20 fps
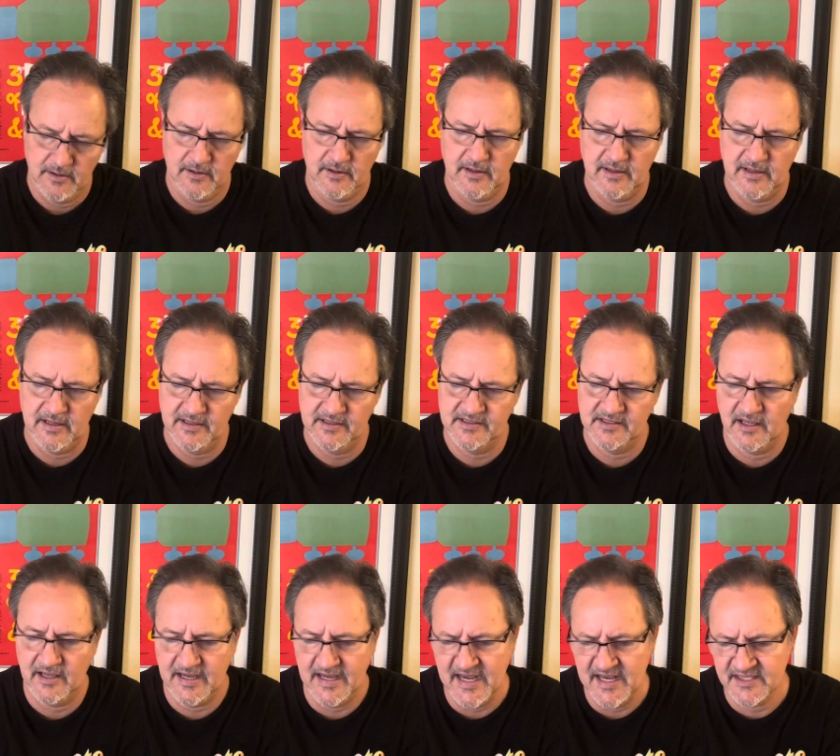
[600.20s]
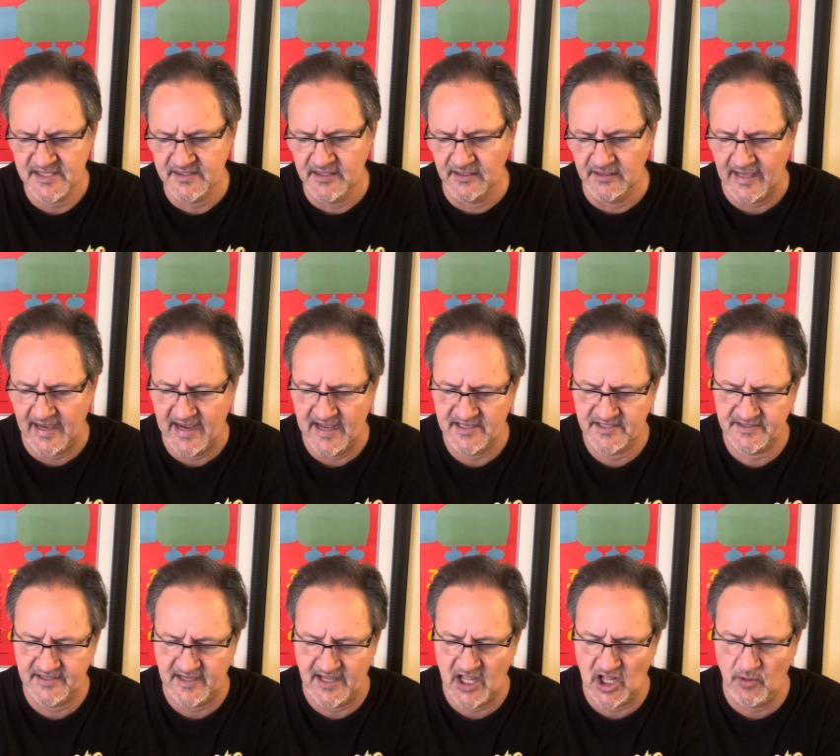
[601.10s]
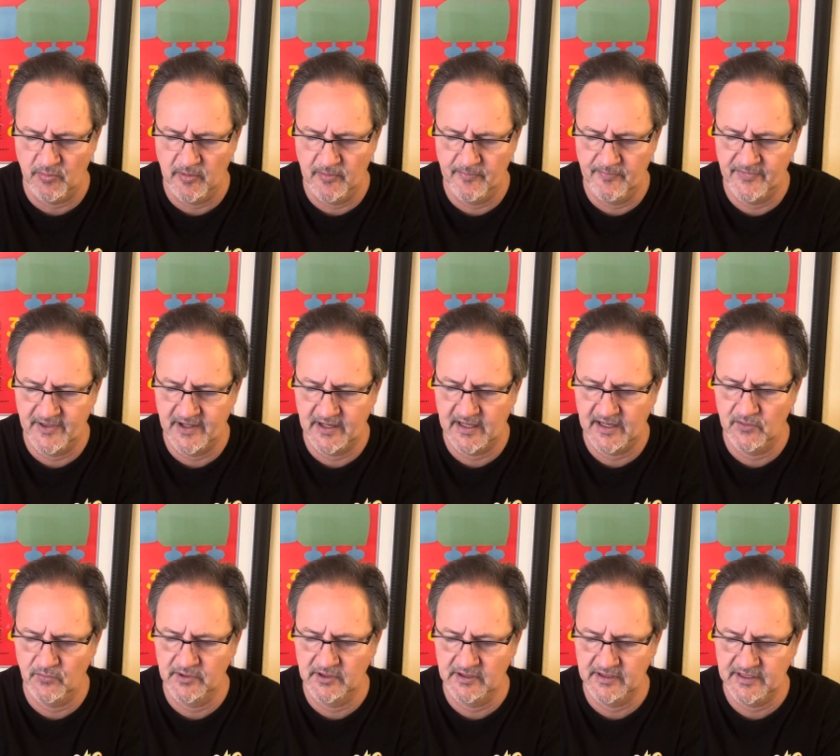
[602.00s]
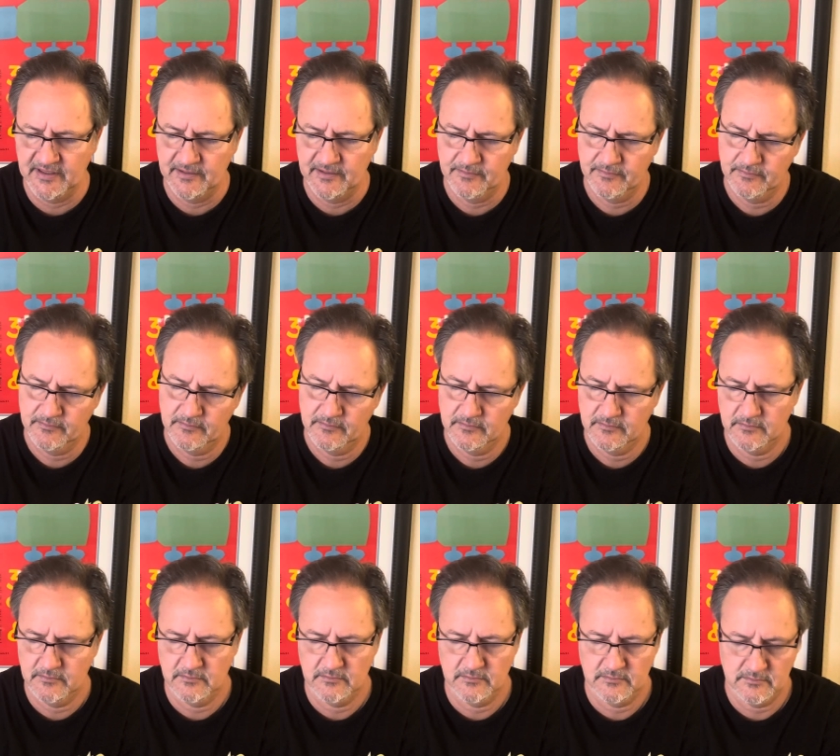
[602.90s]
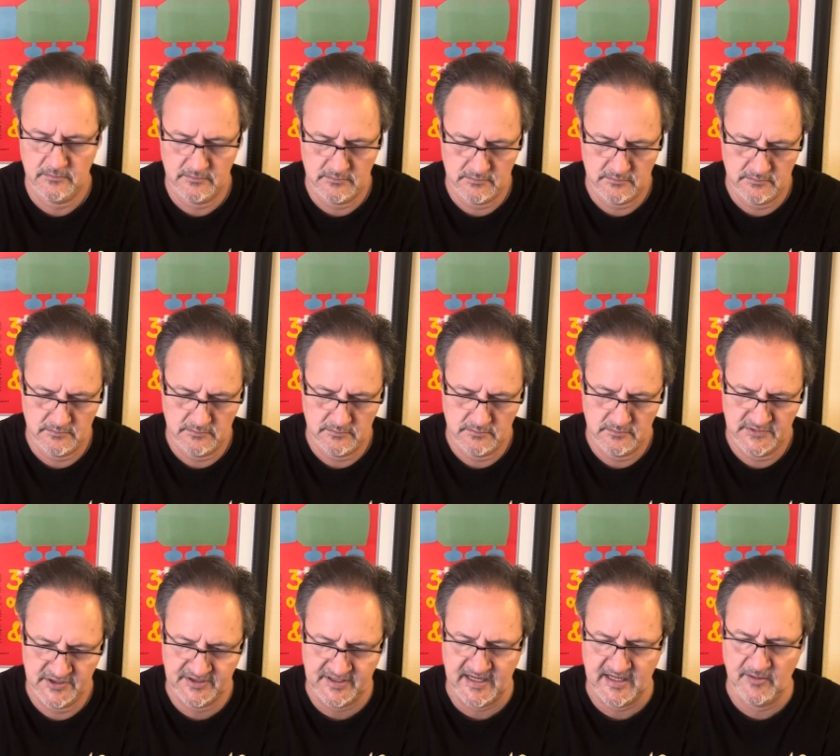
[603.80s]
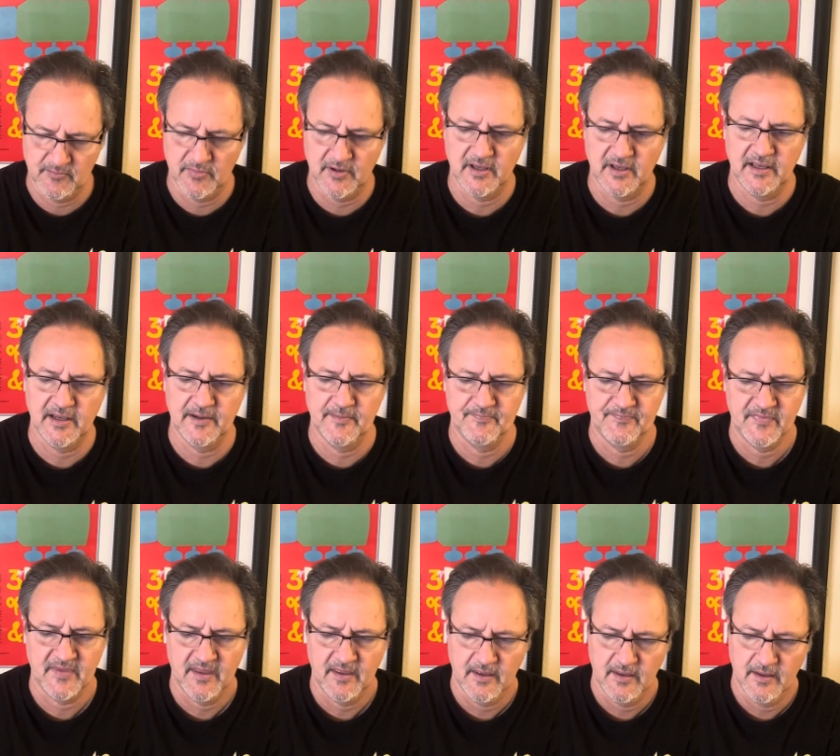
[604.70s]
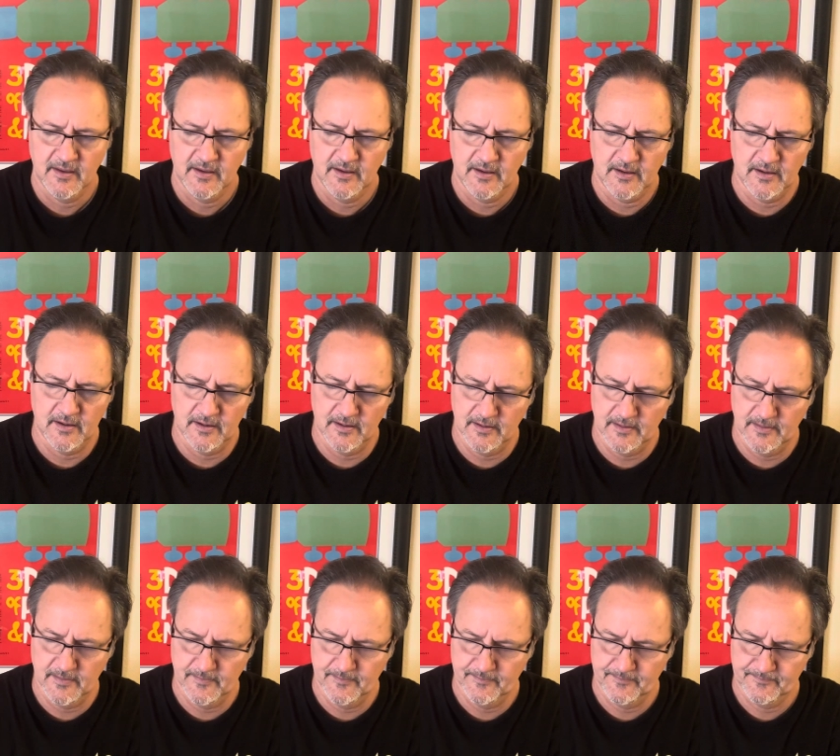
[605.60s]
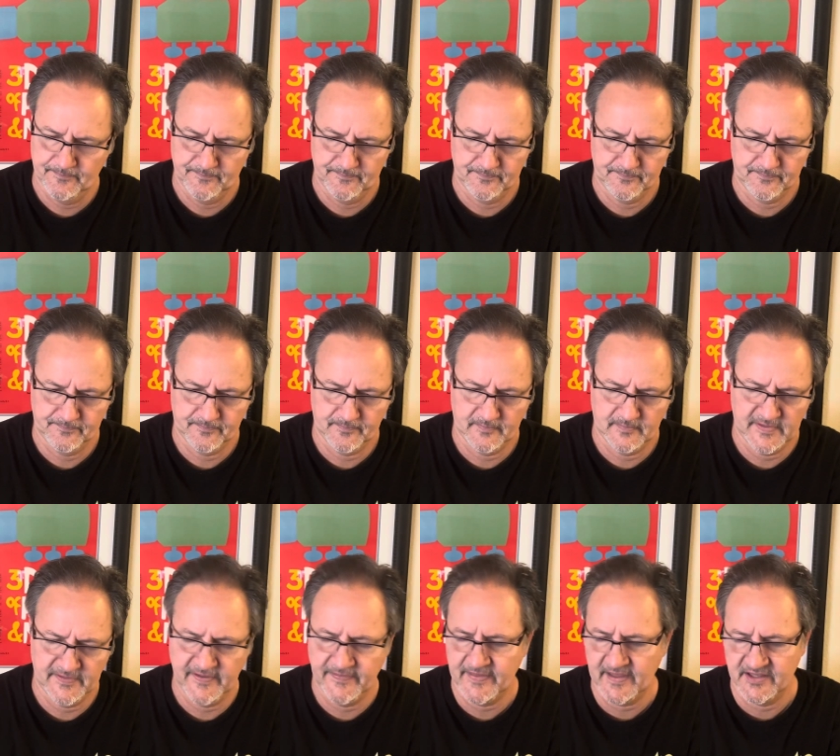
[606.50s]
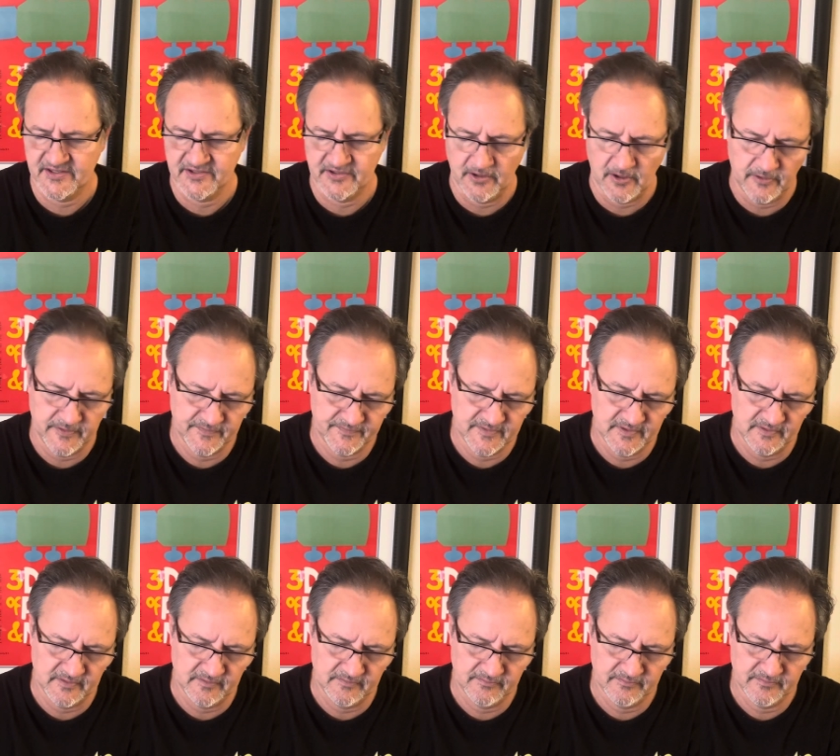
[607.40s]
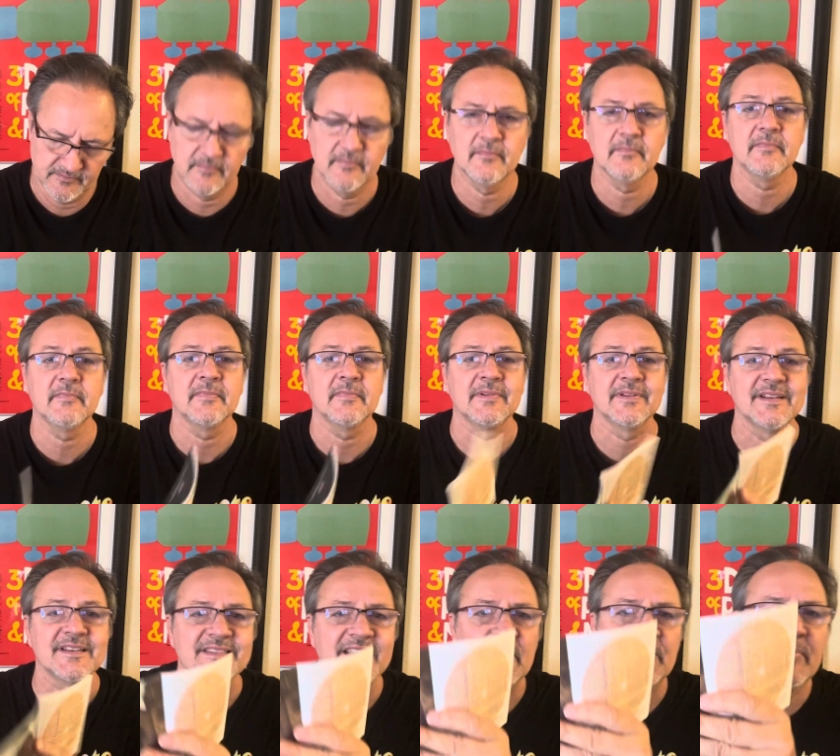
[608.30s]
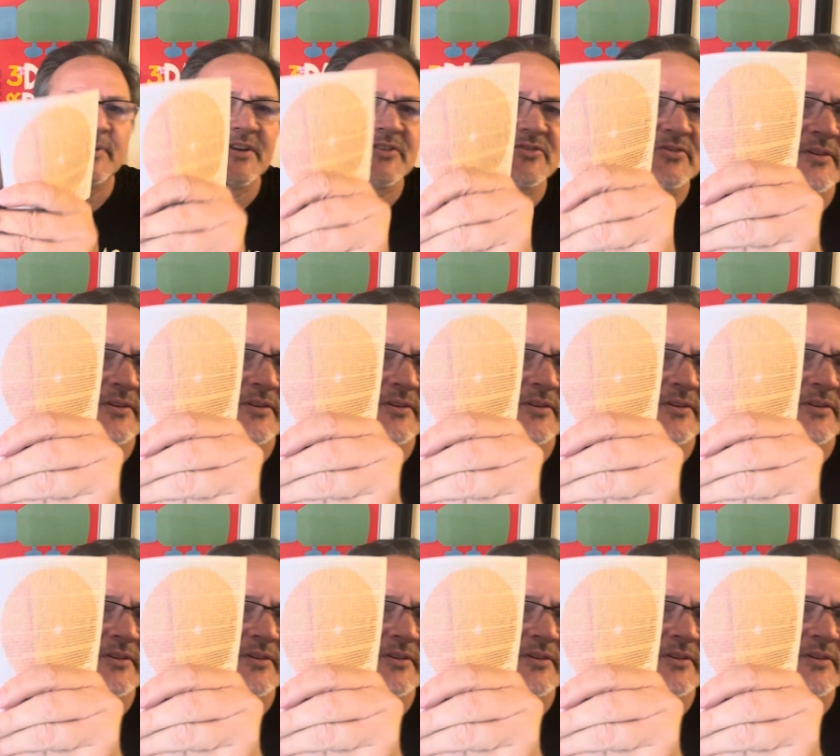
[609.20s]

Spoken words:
And it's the last album that I really stand by. I think that's all that unless that picture